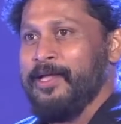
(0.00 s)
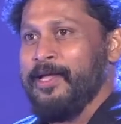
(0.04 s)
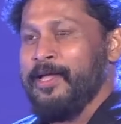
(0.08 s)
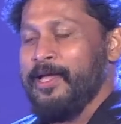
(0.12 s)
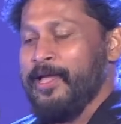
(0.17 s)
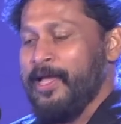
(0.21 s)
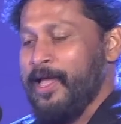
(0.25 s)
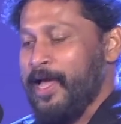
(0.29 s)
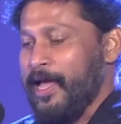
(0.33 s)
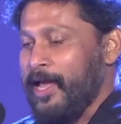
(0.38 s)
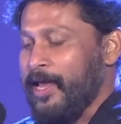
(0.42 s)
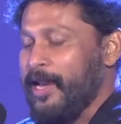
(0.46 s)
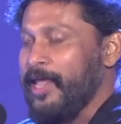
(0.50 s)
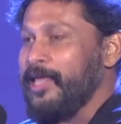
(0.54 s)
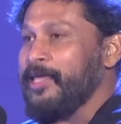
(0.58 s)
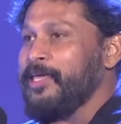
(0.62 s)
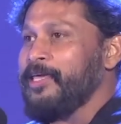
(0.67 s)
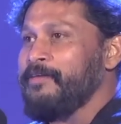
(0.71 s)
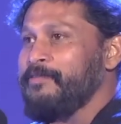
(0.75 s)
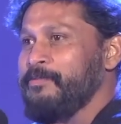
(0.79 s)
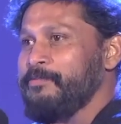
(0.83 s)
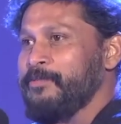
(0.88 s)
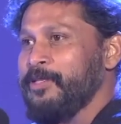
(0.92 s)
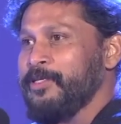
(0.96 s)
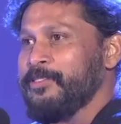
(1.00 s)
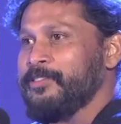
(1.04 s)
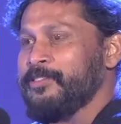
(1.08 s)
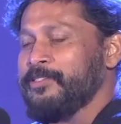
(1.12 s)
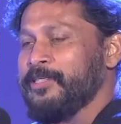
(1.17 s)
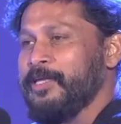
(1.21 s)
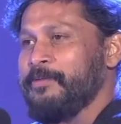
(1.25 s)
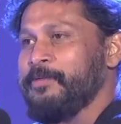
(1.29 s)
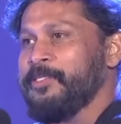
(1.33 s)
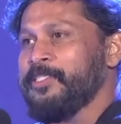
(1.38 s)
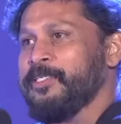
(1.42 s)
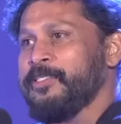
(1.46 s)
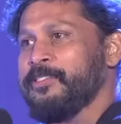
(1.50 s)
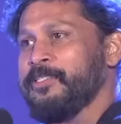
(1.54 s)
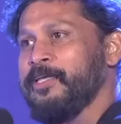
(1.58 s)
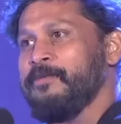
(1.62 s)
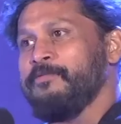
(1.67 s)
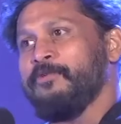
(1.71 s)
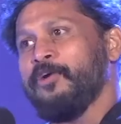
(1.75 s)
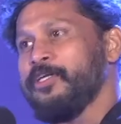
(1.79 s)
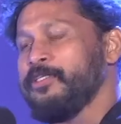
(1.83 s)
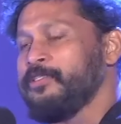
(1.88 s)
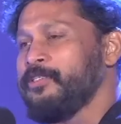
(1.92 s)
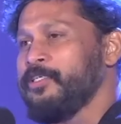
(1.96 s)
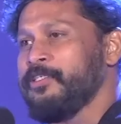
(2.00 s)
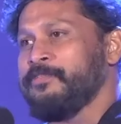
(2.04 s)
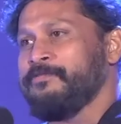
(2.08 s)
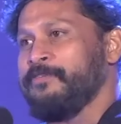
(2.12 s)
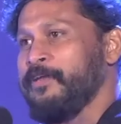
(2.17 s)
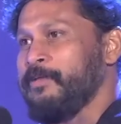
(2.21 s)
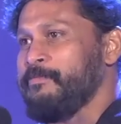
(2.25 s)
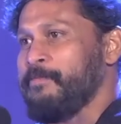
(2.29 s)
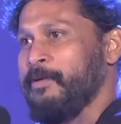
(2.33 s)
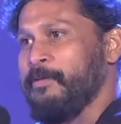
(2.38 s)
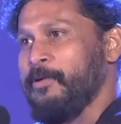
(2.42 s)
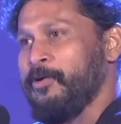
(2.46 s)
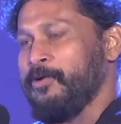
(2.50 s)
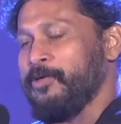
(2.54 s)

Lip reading: And I give him the script. He says, what is this film about?